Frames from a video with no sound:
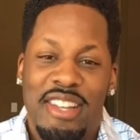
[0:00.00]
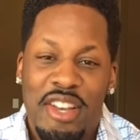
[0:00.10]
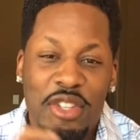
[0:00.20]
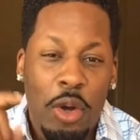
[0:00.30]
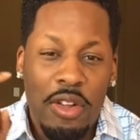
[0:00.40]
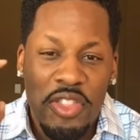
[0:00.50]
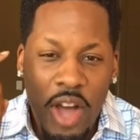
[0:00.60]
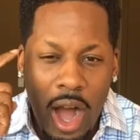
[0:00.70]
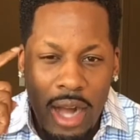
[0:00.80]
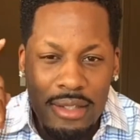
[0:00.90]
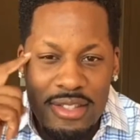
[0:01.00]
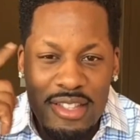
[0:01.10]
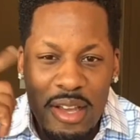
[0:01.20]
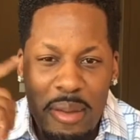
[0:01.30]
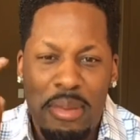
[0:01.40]
Your
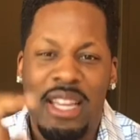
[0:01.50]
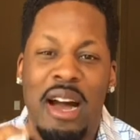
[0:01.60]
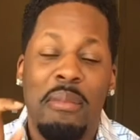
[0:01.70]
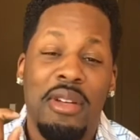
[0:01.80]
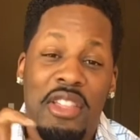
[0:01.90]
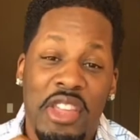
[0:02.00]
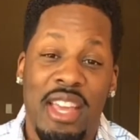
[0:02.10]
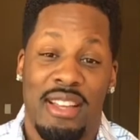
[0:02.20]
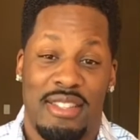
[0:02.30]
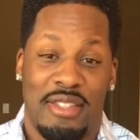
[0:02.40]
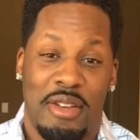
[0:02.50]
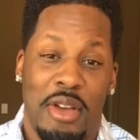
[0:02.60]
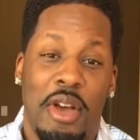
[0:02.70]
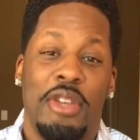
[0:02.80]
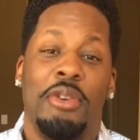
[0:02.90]
thoughts become things.
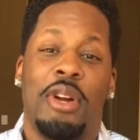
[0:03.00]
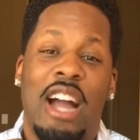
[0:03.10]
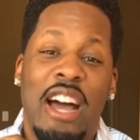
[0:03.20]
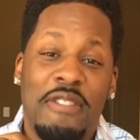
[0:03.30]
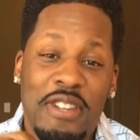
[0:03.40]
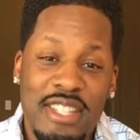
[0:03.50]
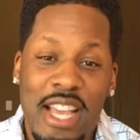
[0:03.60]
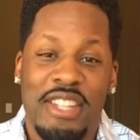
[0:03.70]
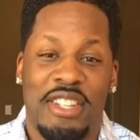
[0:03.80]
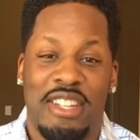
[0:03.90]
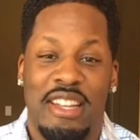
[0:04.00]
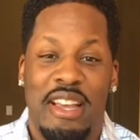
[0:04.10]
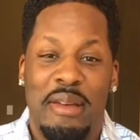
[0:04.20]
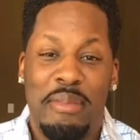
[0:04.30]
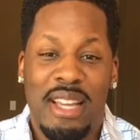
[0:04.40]
Your conversation
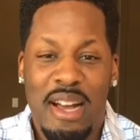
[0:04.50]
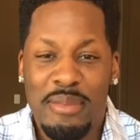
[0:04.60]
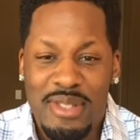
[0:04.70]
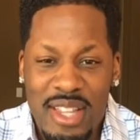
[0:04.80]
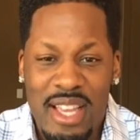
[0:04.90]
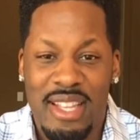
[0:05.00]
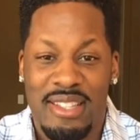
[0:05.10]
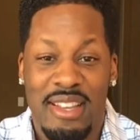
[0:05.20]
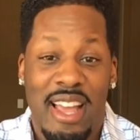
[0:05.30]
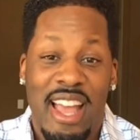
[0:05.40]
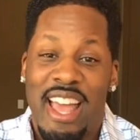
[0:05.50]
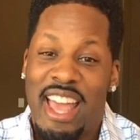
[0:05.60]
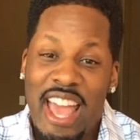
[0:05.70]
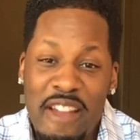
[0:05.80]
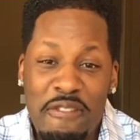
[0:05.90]
becomes things.
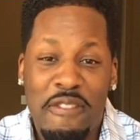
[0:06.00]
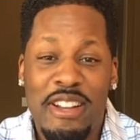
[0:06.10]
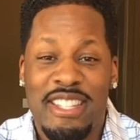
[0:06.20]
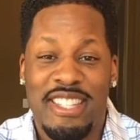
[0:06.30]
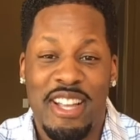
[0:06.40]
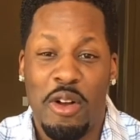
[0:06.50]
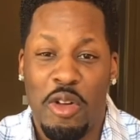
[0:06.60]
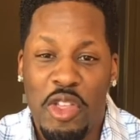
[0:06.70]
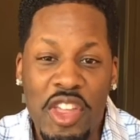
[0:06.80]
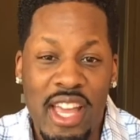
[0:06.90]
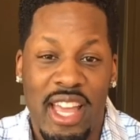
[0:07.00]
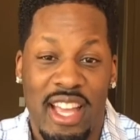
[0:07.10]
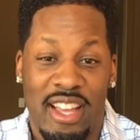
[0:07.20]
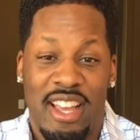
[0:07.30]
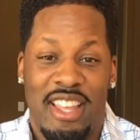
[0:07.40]
Every single
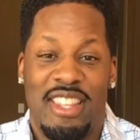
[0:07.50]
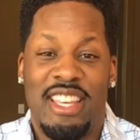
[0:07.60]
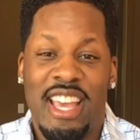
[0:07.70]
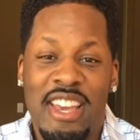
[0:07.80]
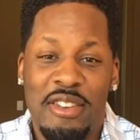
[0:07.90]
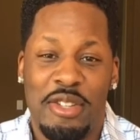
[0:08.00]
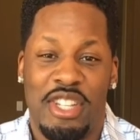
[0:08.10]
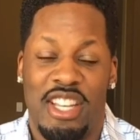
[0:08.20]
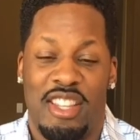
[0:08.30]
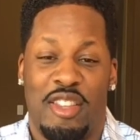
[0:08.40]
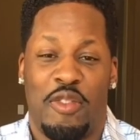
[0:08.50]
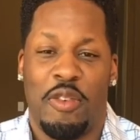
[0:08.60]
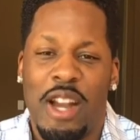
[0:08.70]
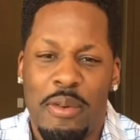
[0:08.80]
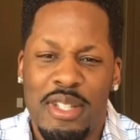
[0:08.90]
thing, the energy, the
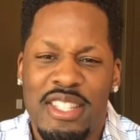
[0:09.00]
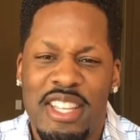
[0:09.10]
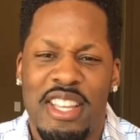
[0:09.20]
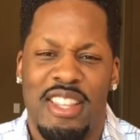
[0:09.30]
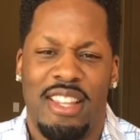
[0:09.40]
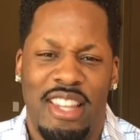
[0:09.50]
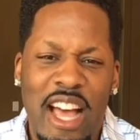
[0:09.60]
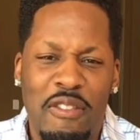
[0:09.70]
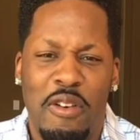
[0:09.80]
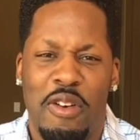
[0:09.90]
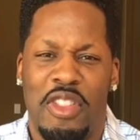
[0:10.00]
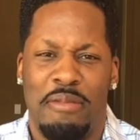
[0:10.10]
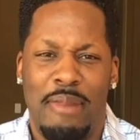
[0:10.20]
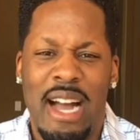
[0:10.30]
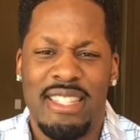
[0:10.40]
frequency, the level, the
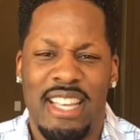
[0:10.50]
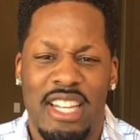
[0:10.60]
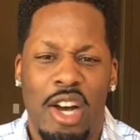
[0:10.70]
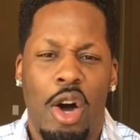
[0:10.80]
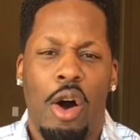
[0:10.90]
mindset,